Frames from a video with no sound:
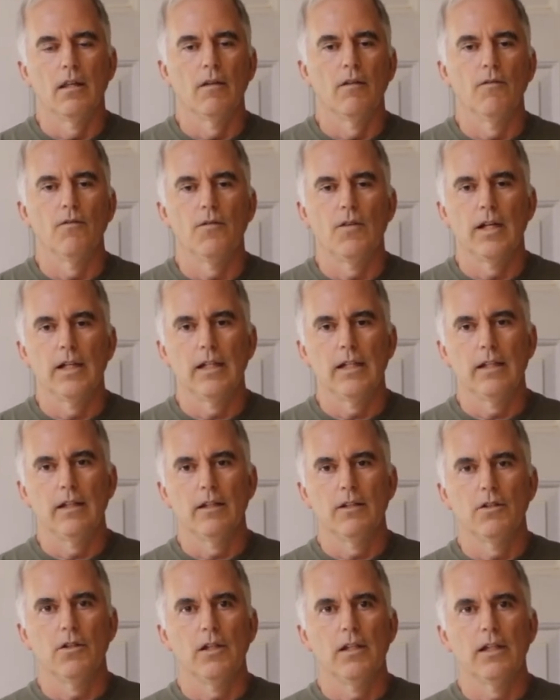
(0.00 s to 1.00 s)
Finally, the
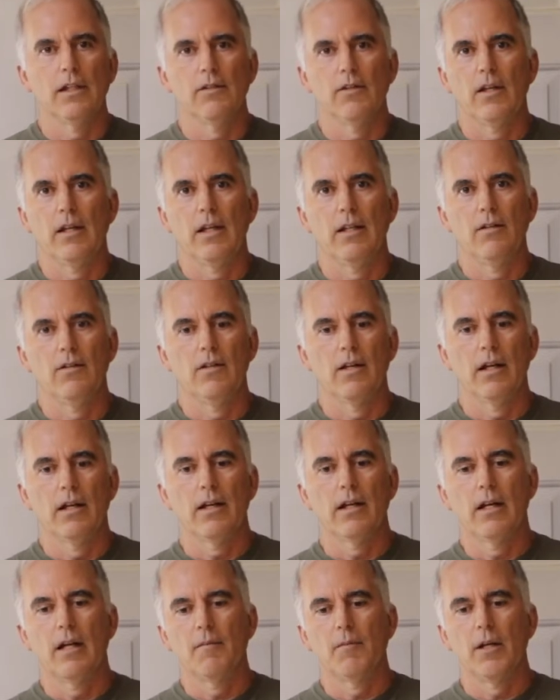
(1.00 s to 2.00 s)

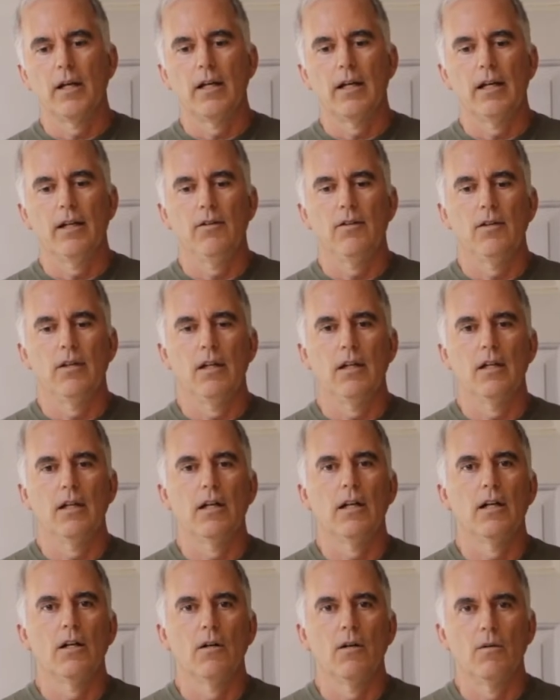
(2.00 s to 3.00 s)
shelixheads.com guy said,
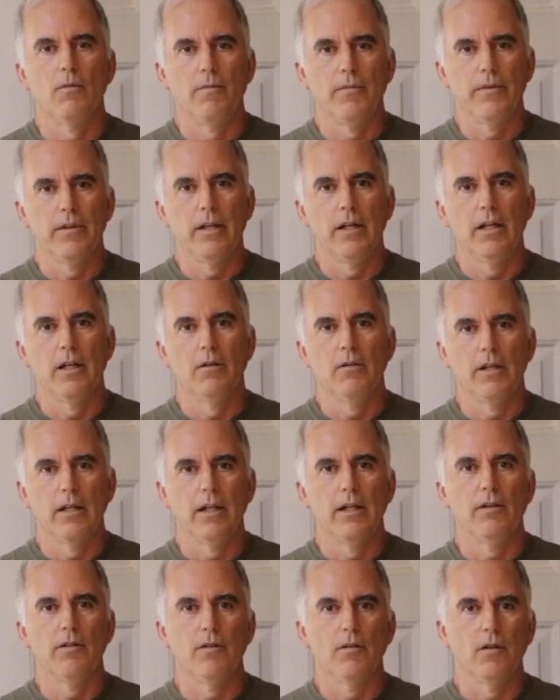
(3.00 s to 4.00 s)
oh, you know,
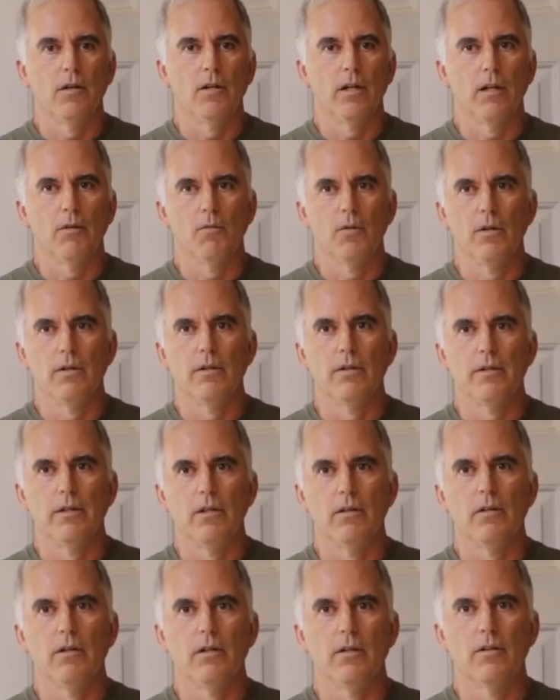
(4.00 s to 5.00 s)
yes, okay, well,
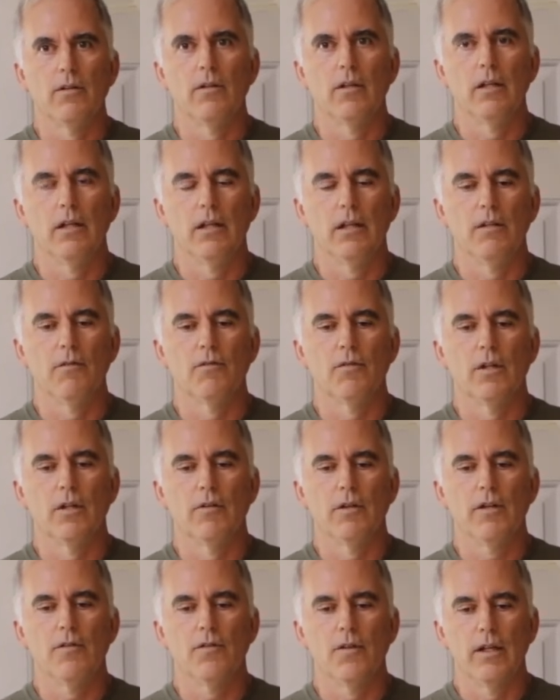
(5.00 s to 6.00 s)
you can send it in for a
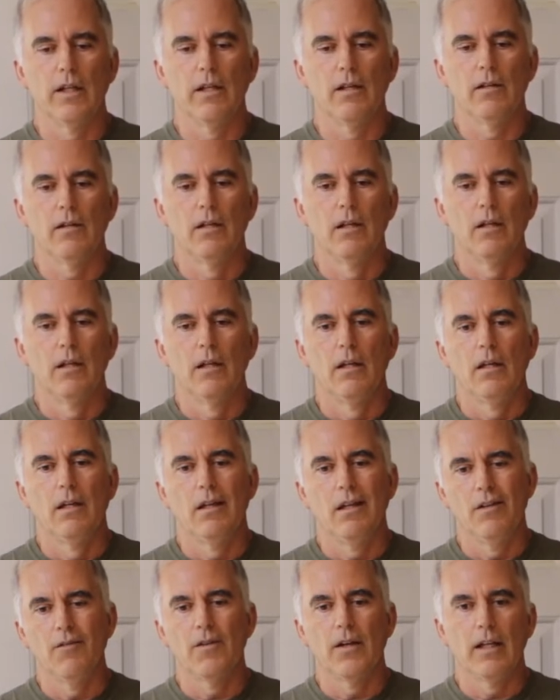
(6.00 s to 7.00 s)
refund
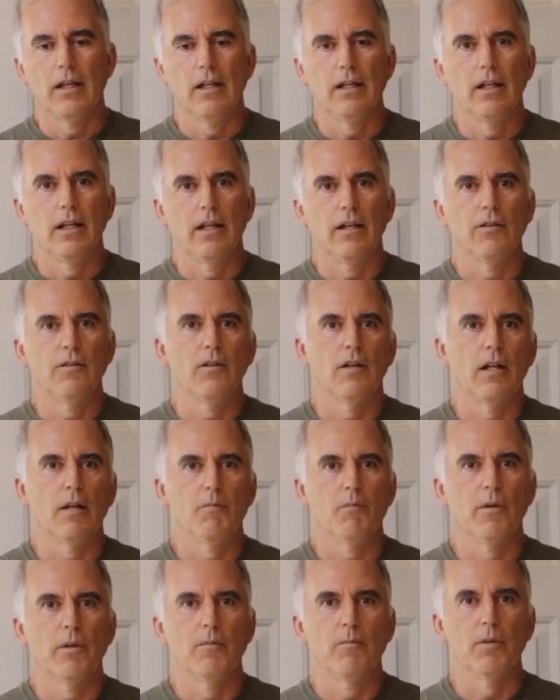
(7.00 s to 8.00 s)
if I can get it set
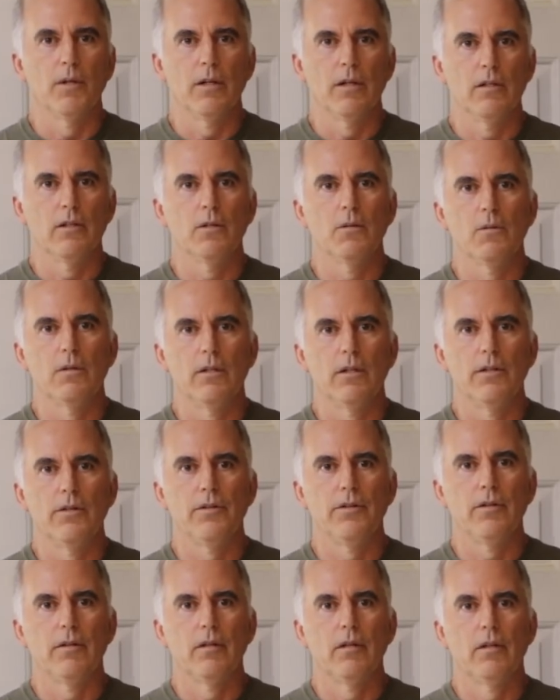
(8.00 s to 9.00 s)
up with Byrd
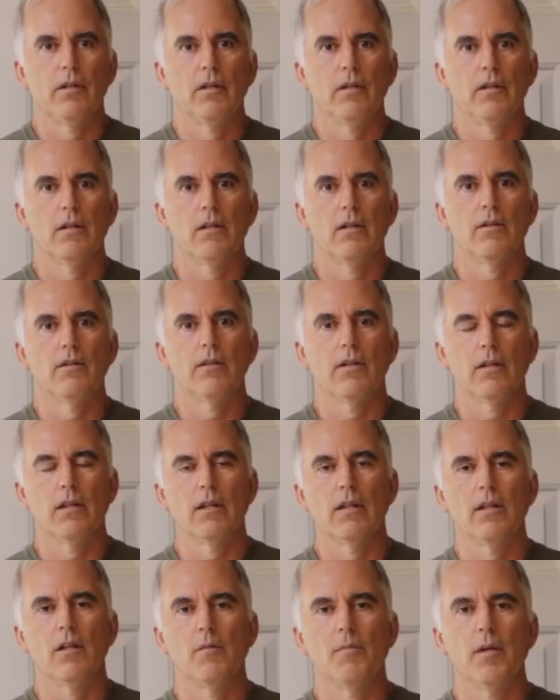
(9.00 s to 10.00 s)
Tools so
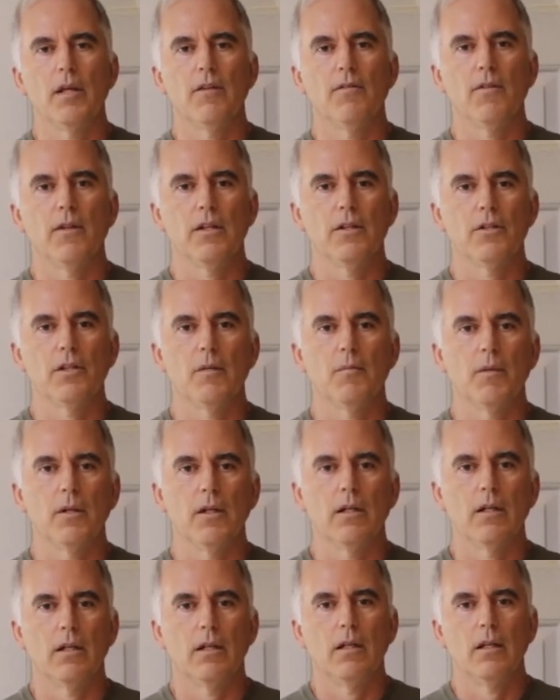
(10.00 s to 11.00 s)
that they'll pay for the shipping.